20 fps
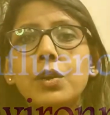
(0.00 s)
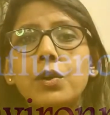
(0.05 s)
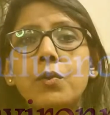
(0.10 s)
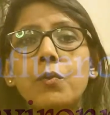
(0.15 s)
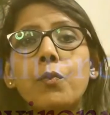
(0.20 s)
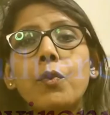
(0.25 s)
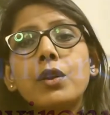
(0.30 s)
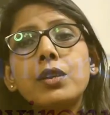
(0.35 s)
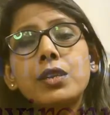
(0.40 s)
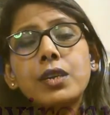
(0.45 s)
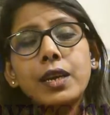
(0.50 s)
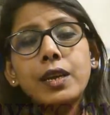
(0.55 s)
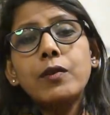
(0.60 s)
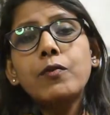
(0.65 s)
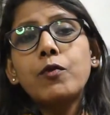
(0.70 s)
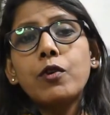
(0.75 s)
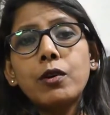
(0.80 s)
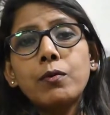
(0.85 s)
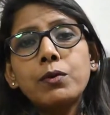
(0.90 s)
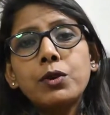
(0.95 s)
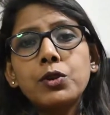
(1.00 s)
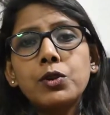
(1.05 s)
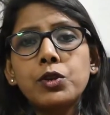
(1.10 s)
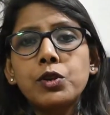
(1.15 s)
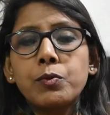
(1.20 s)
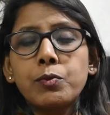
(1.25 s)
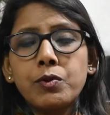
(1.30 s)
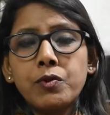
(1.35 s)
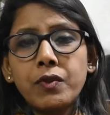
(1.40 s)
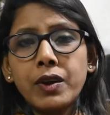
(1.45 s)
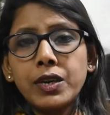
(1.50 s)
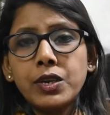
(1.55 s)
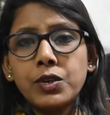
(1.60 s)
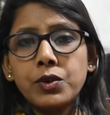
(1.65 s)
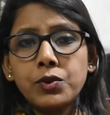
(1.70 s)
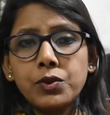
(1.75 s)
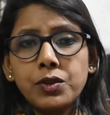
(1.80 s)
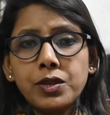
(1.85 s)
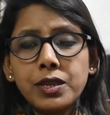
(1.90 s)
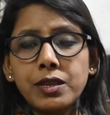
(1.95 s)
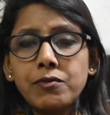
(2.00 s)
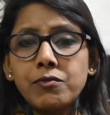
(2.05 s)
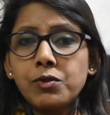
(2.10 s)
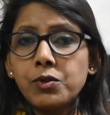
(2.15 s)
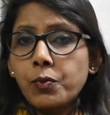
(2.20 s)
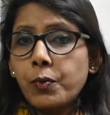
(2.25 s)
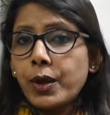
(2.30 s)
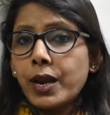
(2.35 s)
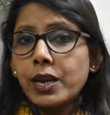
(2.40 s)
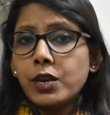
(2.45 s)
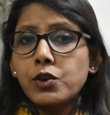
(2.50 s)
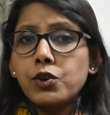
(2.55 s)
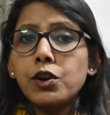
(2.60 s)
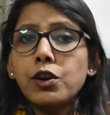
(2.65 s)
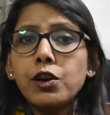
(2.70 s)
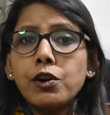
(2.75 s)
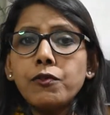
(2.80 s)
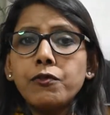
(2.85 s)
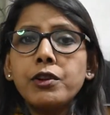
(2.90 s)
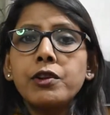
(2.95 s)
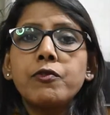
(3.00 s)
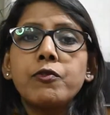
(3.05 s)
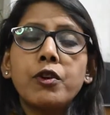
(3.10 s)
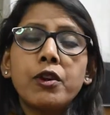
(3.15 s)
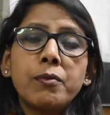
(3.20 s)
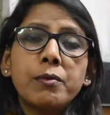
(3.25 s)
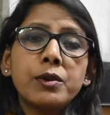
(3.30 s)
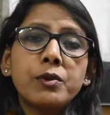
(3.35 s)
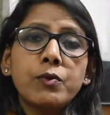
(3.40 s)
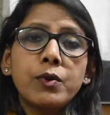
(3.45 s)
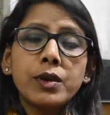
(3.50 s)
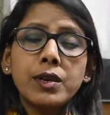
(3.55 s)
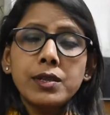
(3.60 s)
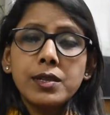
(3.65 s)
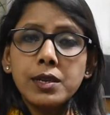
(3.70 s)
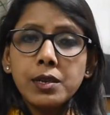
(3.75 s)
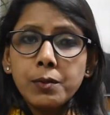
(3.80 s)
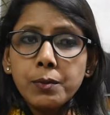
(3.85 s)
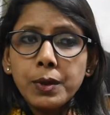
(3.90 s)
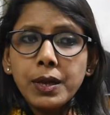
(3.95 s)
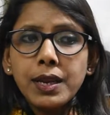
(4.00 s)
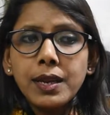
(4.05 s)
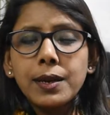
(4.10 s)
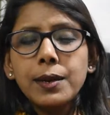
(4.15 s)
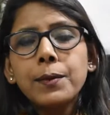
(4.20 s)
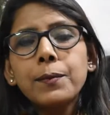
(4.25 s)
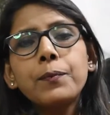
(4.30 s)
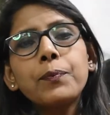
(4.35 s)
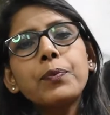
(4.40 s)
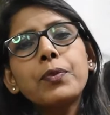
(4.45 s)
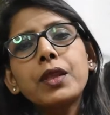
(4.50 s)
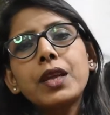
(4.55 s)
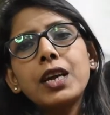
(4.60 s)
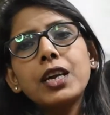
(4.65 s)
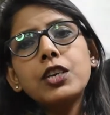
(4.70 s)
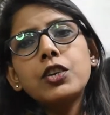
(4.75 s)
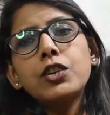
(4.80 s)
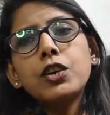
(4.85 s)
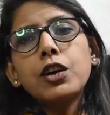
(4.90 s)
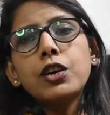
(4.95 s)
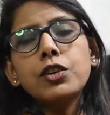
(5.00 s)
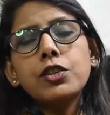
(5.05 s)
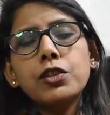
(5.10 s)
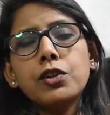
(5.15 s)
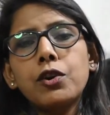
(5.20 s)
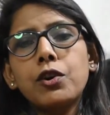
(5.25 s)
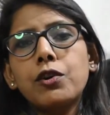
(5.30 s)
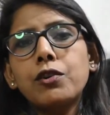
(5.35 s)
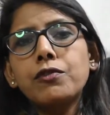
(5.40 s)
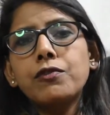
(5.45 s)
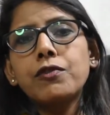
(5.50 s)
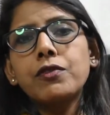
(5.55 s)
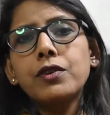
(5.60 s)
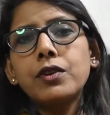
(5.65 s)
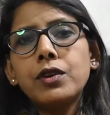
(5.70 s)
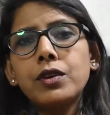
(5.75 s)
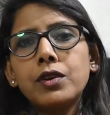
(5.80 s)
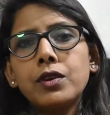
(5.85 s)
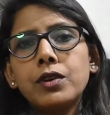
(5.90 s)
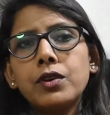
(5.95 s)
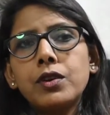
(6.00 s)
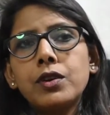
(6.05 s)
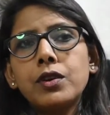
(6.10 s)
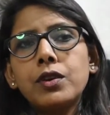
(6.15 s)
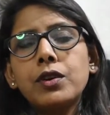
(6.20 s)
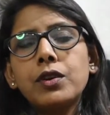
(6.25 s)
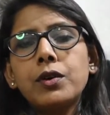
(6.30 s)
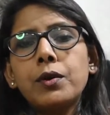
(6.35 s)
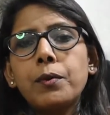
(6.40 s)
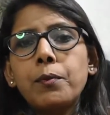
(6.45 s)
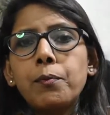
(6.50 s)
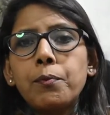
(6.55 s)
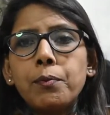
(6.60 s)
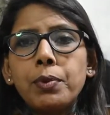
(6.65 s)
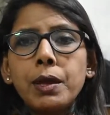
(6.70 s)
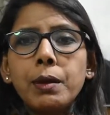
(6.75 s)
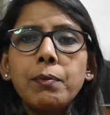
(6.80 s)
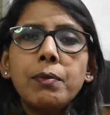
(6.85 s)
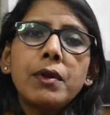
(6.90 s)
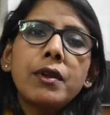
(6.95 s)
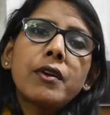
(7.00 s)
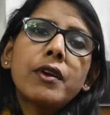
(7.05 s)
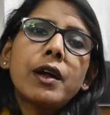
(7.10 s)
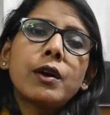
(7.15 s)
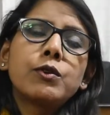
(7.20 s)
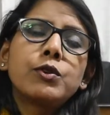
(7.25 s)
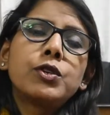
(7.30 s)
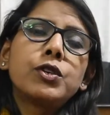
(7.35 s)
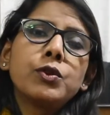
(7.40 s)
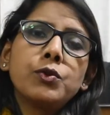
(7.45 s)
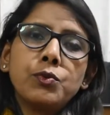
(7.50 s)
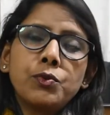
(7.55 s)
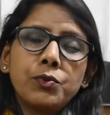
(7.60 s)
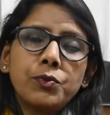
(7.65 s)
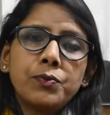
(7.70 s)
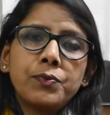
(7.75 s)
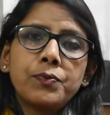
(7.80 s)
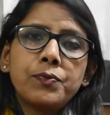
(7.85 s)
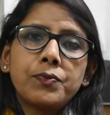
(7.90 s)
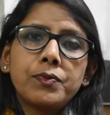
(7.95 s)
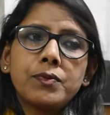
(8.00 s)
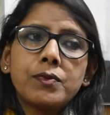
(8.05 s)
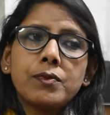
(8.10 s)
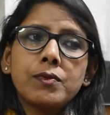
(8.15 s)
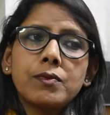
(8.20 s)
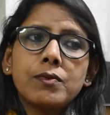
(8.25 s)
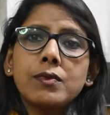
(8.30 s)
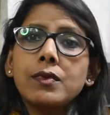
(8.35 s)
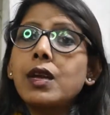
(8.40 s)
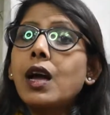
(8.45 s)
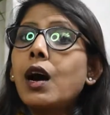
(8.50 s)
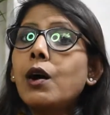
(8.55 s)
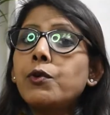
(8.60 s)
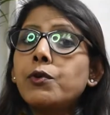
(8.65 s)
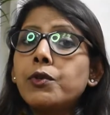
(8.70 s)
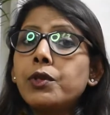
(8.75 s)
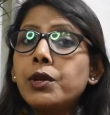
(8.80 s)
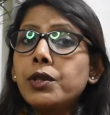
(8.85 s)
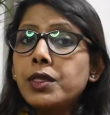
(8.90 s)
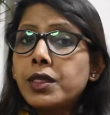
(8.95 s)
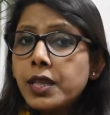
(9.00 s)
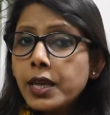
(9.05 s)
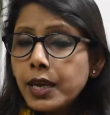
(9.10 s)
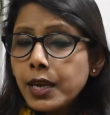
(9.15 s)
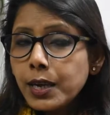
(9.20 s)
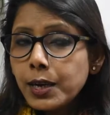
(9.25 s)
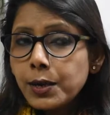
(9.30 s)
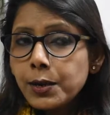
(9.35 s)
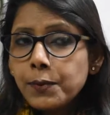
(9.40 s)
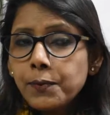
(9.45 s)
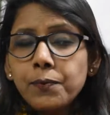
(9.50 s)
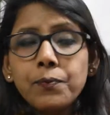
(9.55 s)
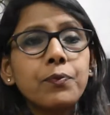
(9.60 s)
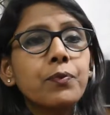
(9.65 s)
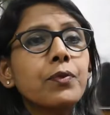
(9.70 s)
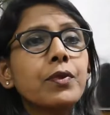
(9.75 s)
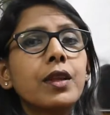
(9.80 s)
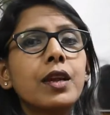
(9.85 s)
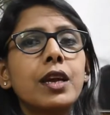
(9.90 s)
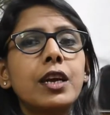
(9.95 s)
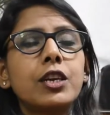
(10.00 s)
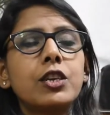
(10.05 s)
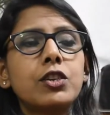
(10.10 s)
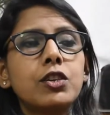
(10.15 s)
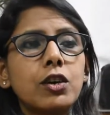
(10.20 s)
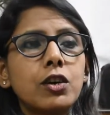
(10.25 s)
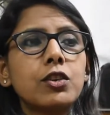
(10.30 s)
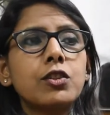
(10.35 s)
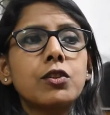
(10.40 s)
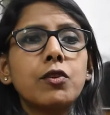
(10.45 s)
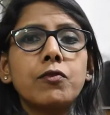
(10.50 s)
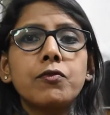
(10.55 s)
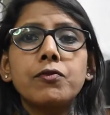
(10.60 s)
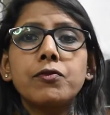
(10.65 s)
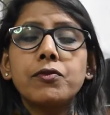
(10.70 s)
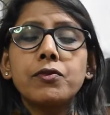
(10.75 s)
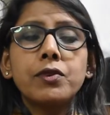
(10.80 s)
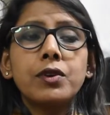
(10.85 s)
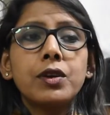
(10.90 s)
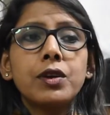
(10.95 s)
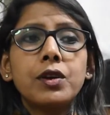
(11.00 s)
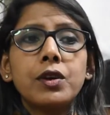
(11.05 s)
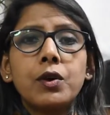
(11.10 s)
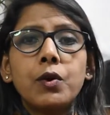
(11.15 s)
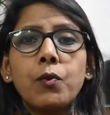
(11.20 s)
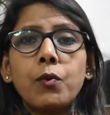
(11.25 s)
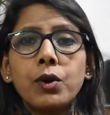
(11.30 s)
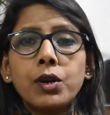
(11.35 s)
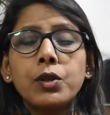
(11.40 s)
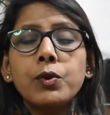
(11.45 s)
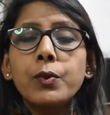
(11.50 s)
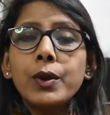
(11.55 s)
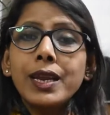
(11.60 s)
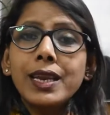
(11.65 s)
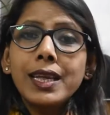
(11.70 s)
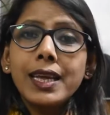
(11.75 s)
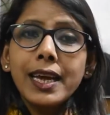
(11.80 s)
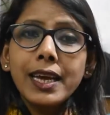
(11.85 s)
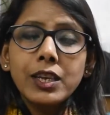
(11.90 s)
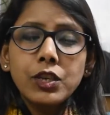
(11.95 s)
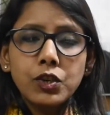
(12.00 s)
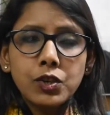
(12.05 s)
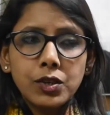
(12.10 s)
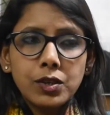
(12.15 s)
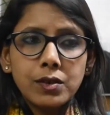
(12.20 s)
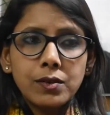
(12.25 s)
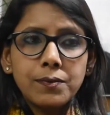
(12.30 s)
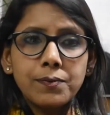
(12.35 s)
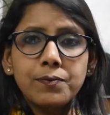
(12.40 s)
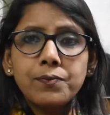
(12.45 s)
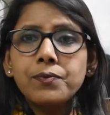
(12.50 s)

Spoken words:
What environment do you provide yourself? So when I talk of environment, what does it mean? It talks of people around you. How do you think? It talks of what you engage in.